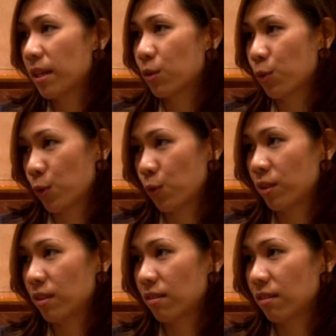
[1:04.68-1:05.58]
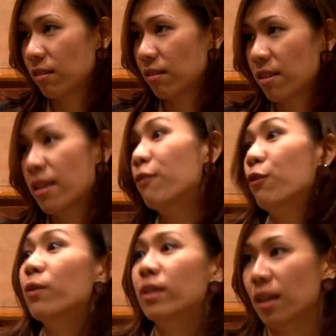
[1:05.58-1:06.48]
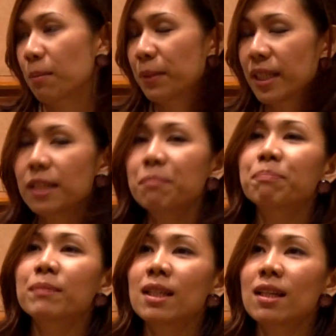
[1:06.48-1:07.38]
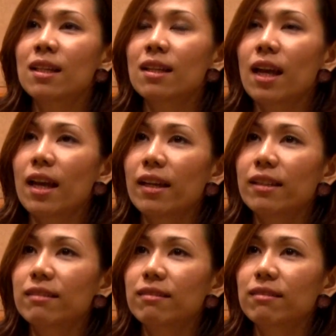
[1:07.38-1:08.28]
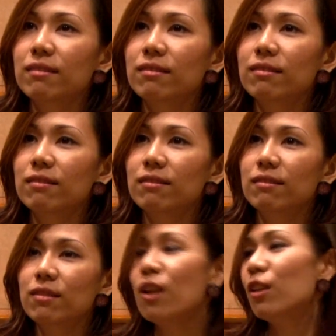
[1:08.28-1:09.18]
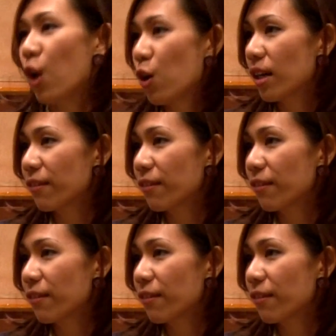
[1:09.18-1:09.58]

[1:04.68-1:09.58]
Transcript: and also the CFO in the company. And not long